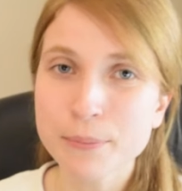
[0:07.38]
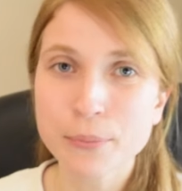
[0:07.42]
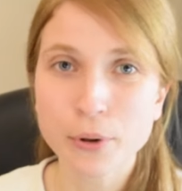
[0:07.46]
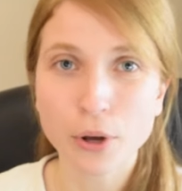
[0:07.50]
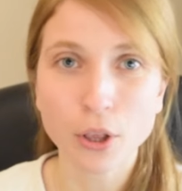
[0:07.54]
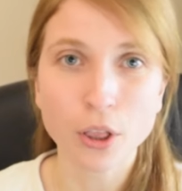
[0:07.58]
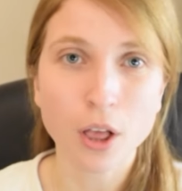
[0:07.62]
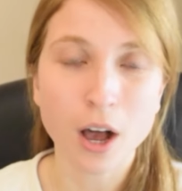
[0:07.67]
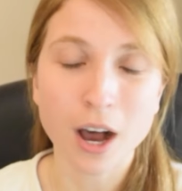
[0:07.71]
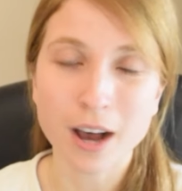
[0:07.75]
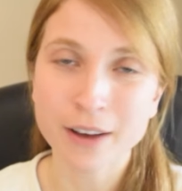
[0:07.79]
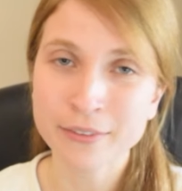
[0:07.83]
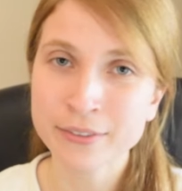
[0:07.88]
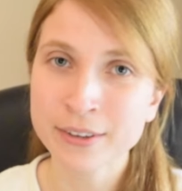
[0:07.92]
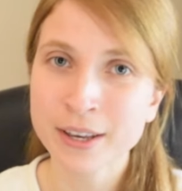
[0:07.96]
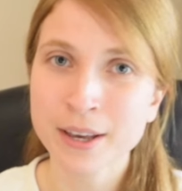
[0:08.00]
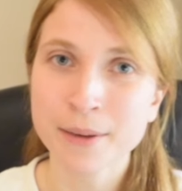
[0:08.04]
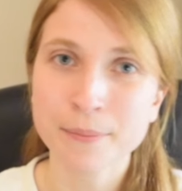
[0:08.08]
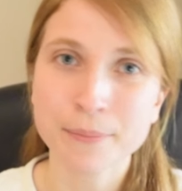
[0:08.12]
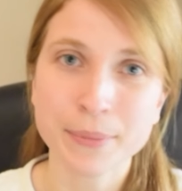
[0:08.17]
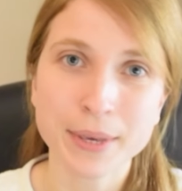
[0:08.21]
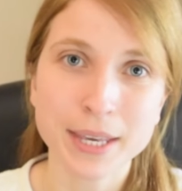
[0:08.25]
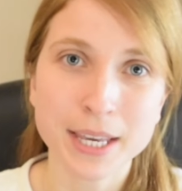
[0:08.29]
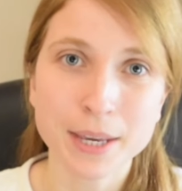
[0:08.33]
pull off
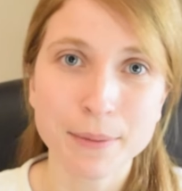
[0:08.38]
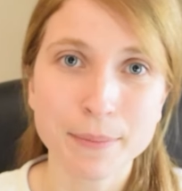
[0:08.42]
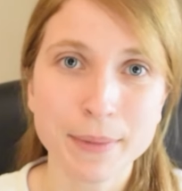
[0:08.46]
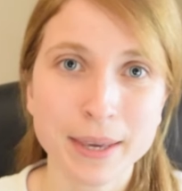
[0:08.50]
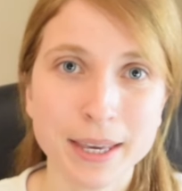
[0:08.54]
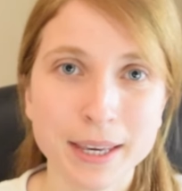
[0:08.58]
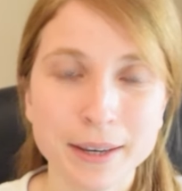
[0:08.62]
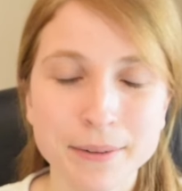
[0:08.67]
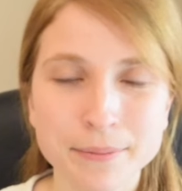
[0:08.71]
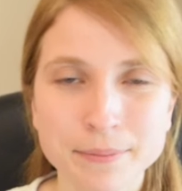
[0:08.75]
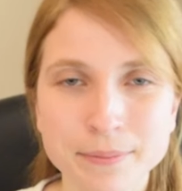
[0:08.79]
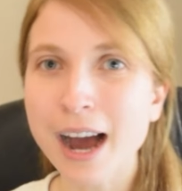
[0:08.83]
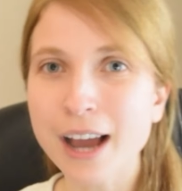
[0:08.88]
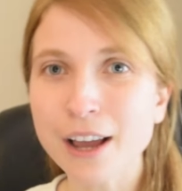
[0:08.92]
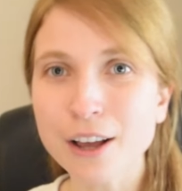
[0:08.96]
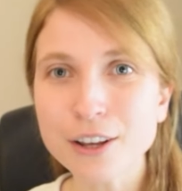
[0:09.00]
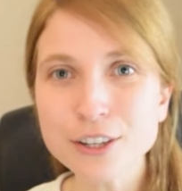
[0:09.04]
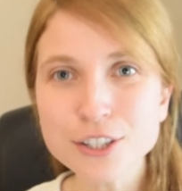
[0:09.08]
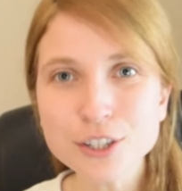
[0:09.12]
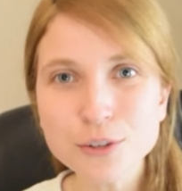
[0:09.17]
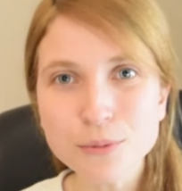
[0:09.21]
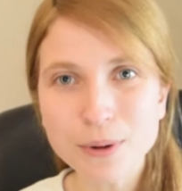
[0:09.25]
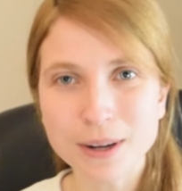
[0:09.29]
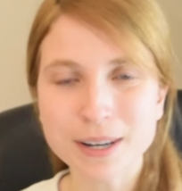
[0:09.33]
being me. I
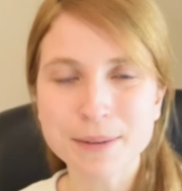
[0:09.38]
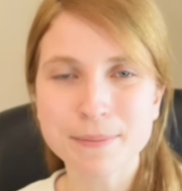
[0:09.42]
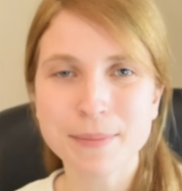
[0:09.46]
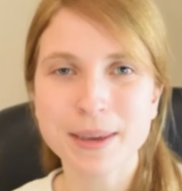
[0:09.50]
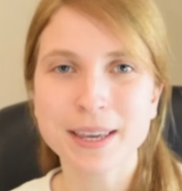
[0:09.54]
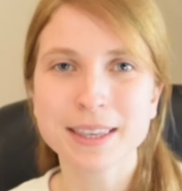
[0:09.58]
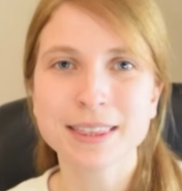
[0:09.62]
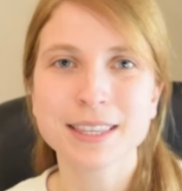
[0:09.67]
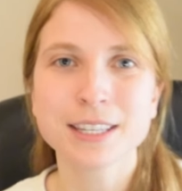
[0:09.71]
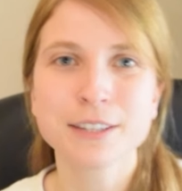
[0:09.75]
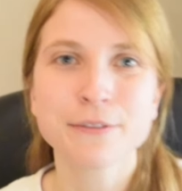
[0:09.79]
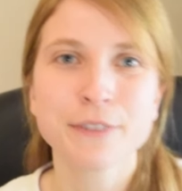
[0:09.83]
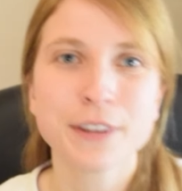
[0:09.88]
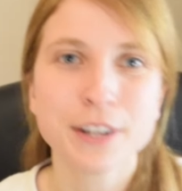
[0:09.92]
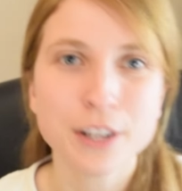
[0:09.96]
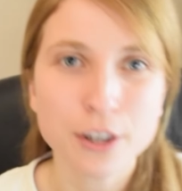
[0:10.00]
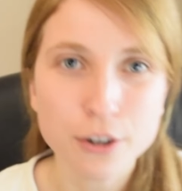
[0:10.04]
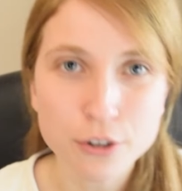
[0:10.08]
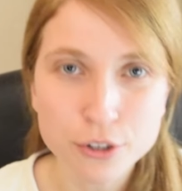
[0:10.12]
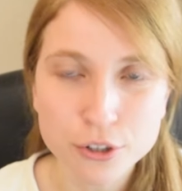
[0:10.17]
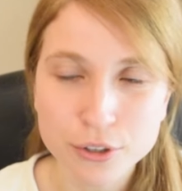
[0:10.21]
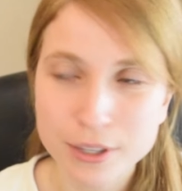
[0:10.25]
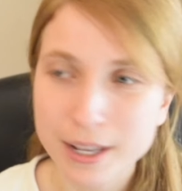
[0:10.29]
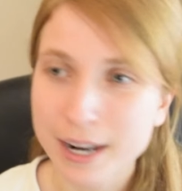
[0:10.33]
also want to make this
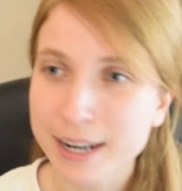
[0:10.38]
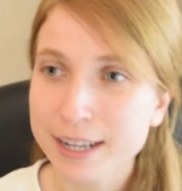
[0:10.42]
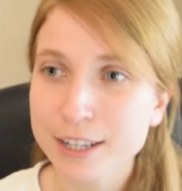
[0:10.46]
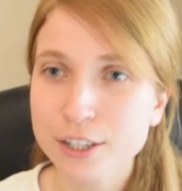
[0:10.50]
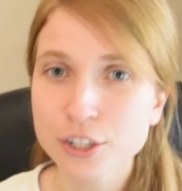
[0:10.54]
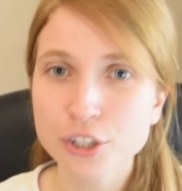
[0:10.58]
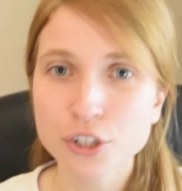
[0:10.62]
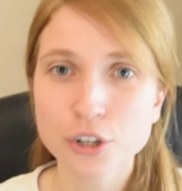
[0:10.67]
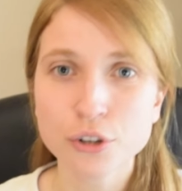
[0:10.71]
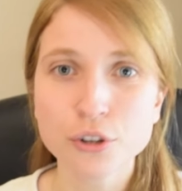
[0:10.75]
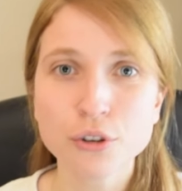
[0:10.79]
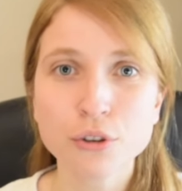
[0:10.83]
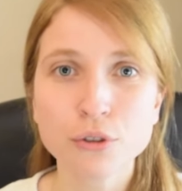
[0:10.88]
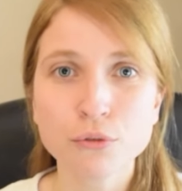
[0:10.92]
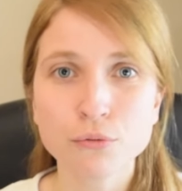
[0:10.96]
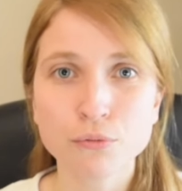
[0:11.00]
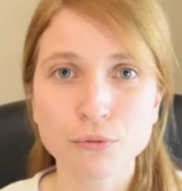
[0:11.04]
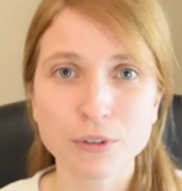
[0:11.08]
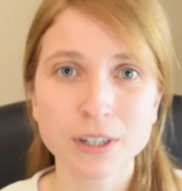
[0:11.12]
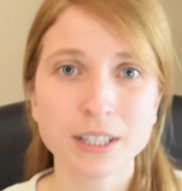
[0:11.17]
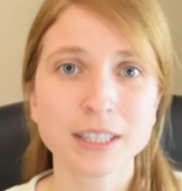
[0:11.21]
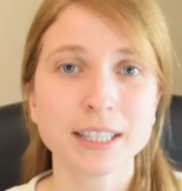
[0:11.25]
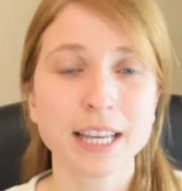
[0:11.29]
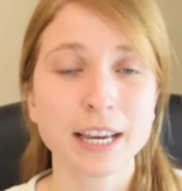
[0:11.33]
video so that I can show you the
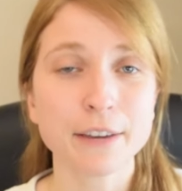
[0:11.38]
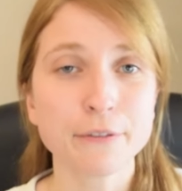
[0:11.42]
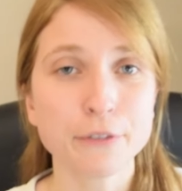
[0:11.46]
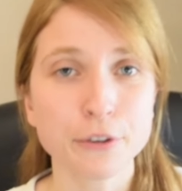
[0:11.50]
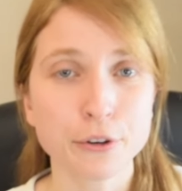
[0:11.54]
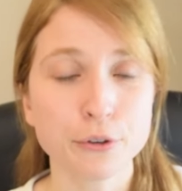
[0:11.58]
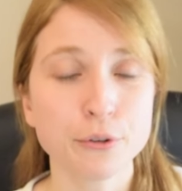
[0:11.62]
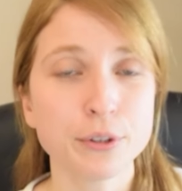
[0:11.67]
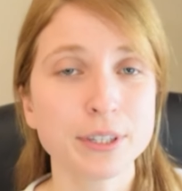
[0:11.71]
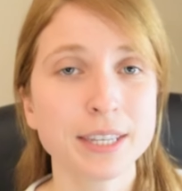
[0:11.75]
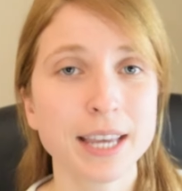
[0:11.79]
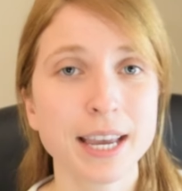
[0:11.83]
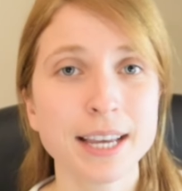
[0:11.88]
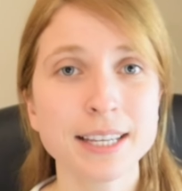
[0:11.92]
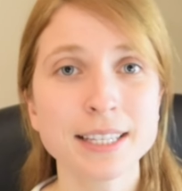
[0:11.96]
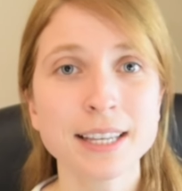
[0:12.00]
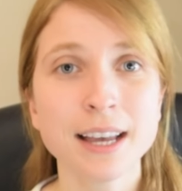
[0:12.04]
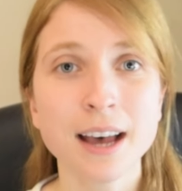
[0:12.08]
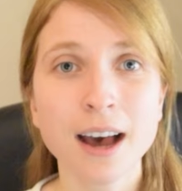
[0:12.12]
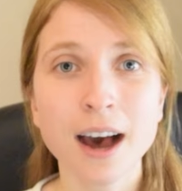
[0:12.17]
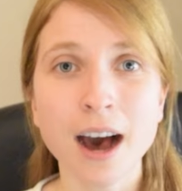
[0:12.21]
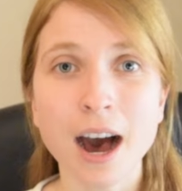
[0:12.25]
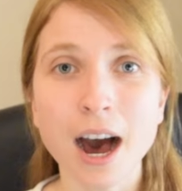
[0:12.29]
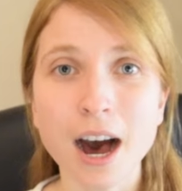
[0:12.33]
real life use
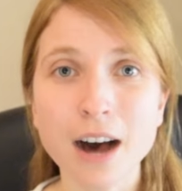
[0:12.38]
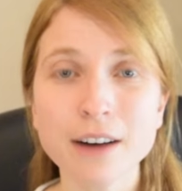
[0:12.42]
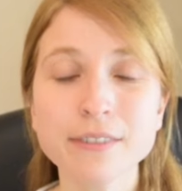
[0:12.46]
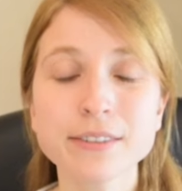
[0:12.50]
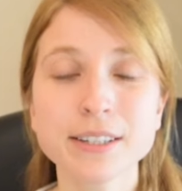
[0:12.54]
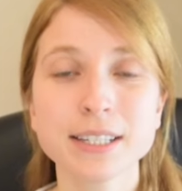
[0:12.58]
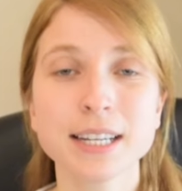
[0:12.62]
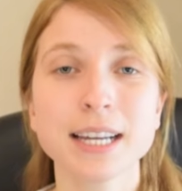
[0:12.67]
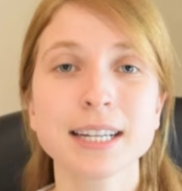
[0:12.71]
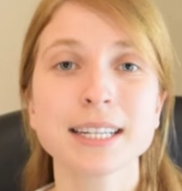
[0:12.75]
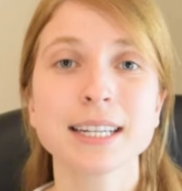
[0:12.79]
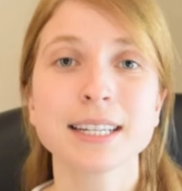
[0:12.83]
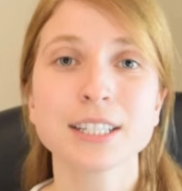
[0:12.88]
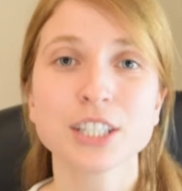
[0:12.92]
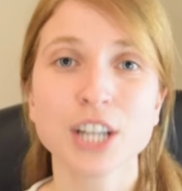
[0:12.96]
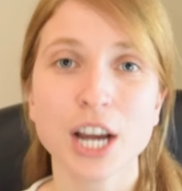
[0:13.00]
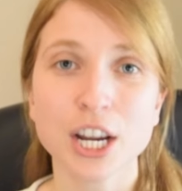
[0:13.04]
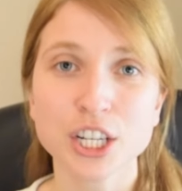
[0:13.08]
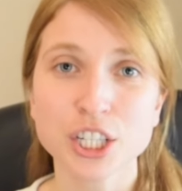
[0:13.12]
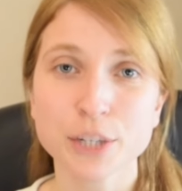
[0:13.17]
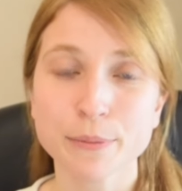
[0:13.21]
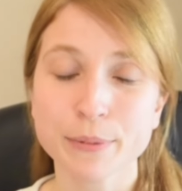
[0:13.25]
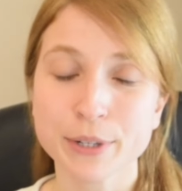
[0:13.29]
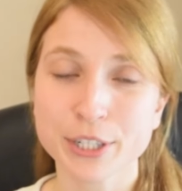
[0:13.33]
case of connecting
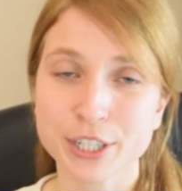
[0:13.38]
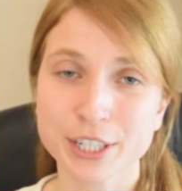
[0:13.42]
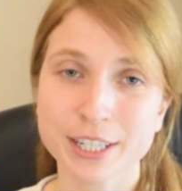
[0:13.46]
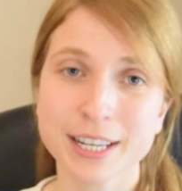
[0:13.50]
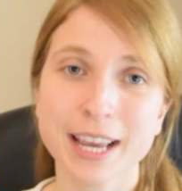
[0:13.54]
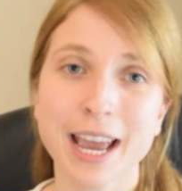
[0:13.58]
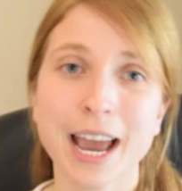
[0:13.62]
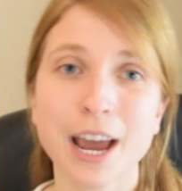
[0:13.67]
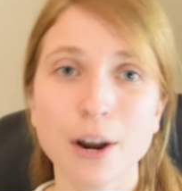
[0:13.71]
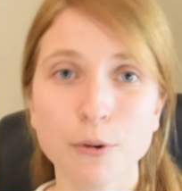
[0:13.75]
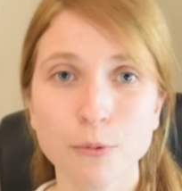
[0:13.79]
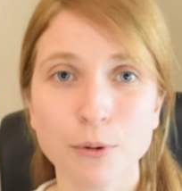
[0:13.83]
ChatGPT and